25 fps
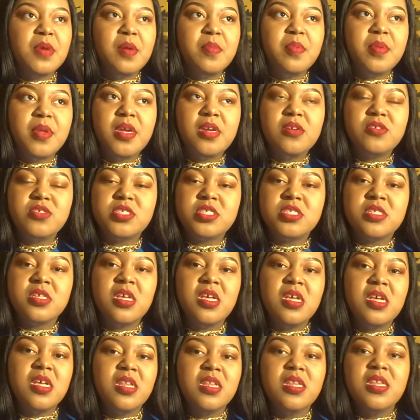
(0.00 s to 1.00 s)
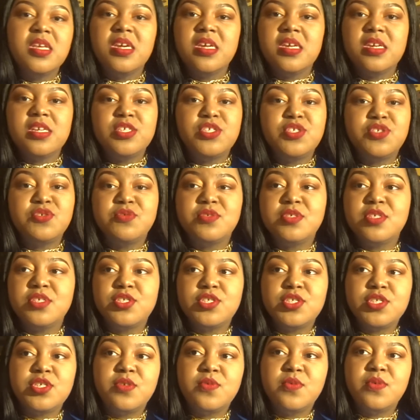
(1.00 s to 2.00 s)
player, just looking at shoes in
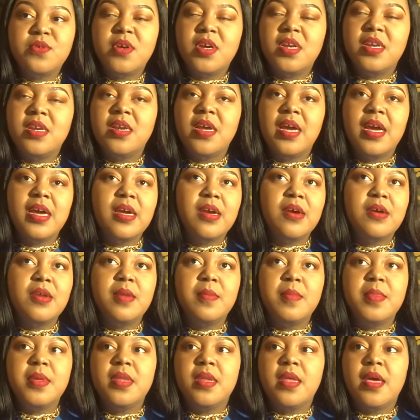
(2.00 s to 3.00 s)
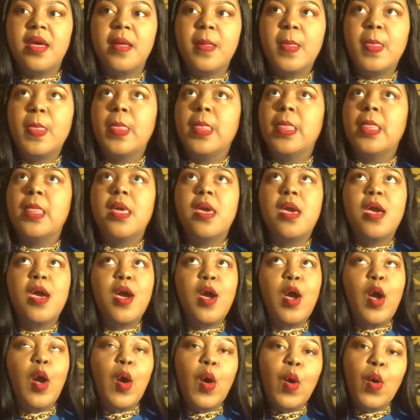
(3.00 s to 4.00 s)
general are not going to be like,
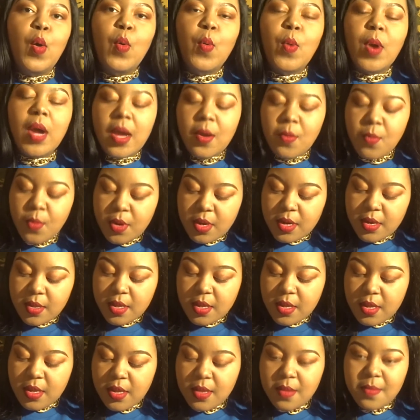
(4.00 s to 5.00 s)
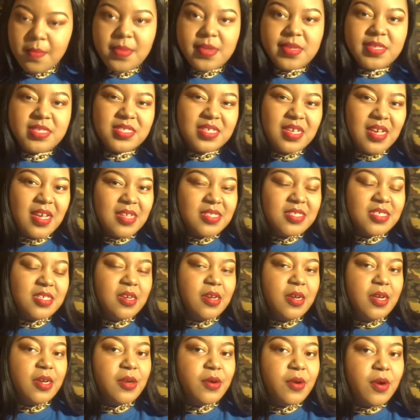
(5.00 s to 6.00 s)
oh, I want to be signed to
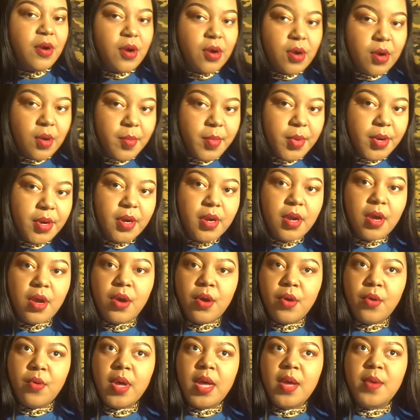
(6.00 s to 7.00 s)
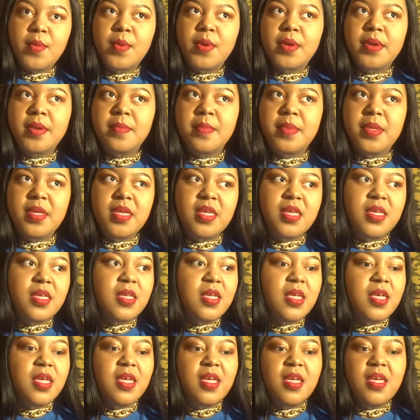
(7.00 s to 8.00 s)
Under Armour. Oh, I want to be
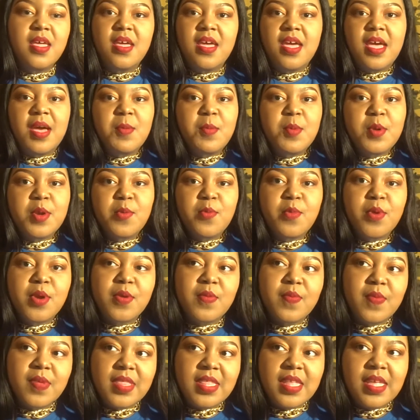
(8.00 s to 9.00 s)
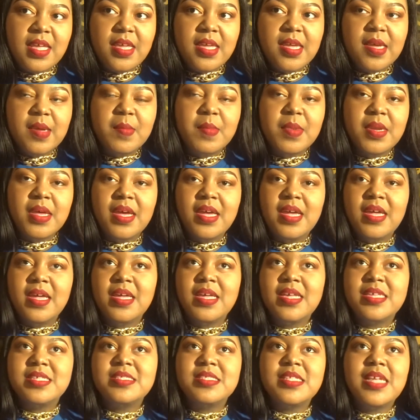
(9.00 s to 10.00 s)
I want to work with them. Like,
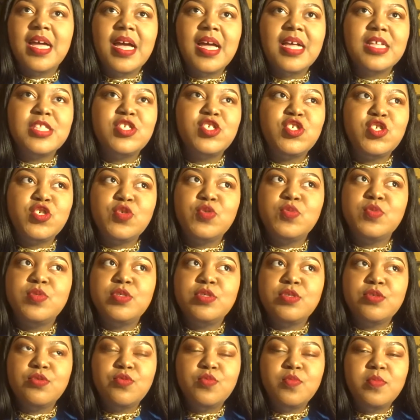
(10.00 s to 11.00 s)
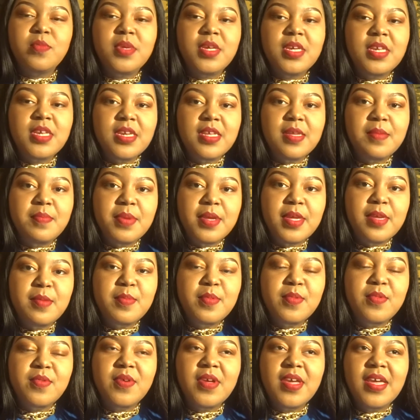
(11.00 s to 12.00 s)
it's not too, too many
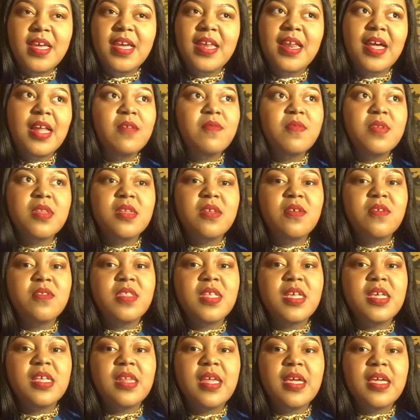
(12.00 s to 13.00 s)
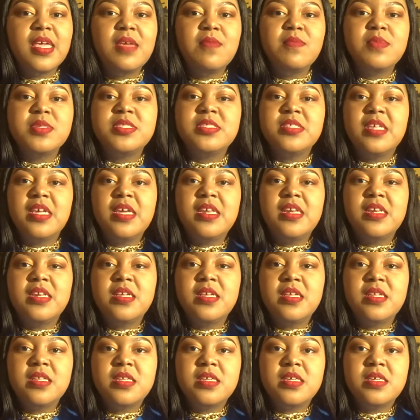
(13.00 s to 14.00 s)
people. And I really don't think, like, he was
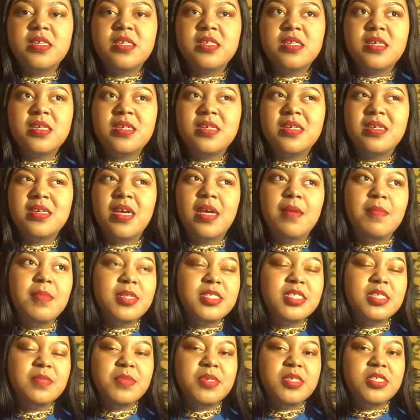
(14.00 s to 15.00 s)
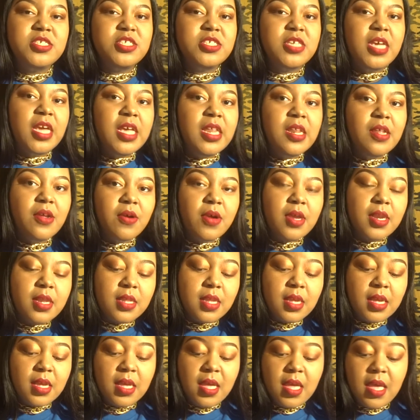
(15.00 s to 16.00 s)
saying the coming to be shady or
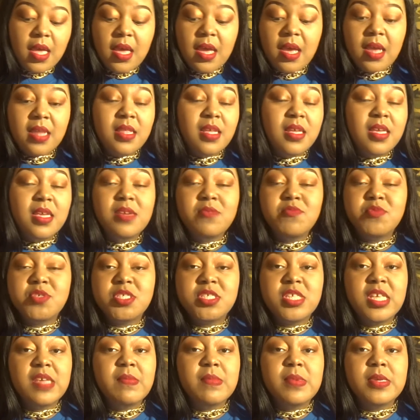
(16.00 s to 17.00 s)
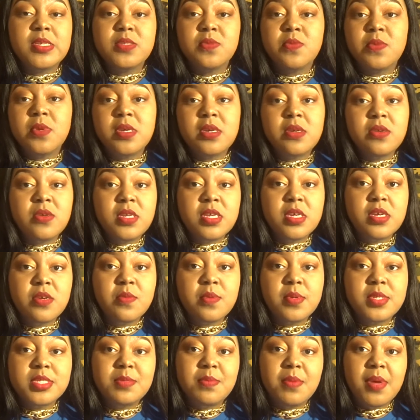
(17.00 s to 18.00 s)
anything. I think he was just giving his real deal
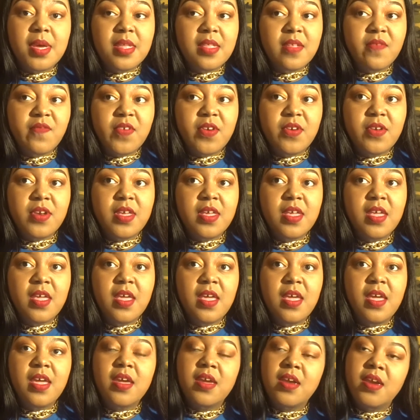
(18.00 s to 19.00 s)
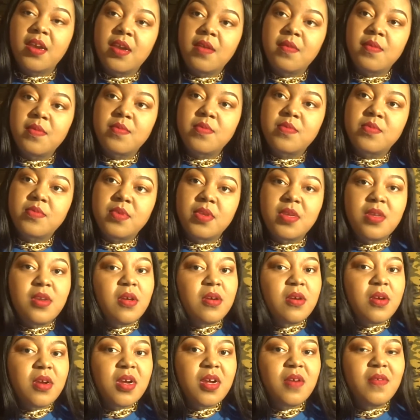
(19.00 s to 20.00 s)
perspective on it. And Curry, you know,
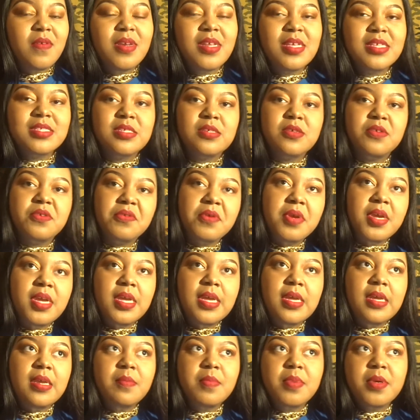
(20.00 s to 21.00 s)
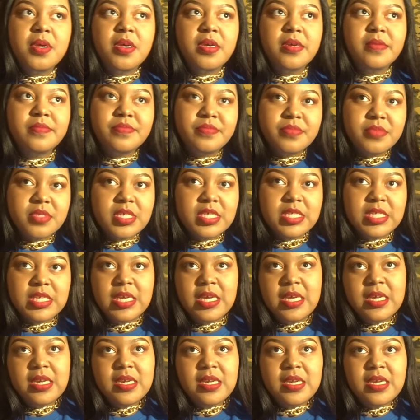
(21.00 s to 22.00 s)
Curry disagreed, but at the
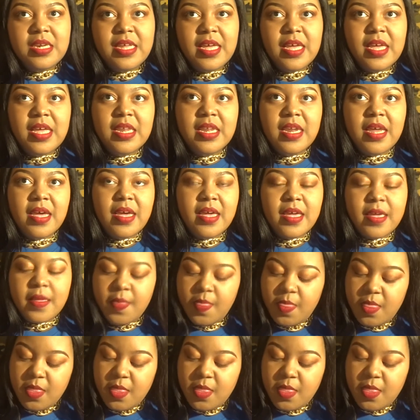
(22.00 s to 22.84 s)
end of the day, like,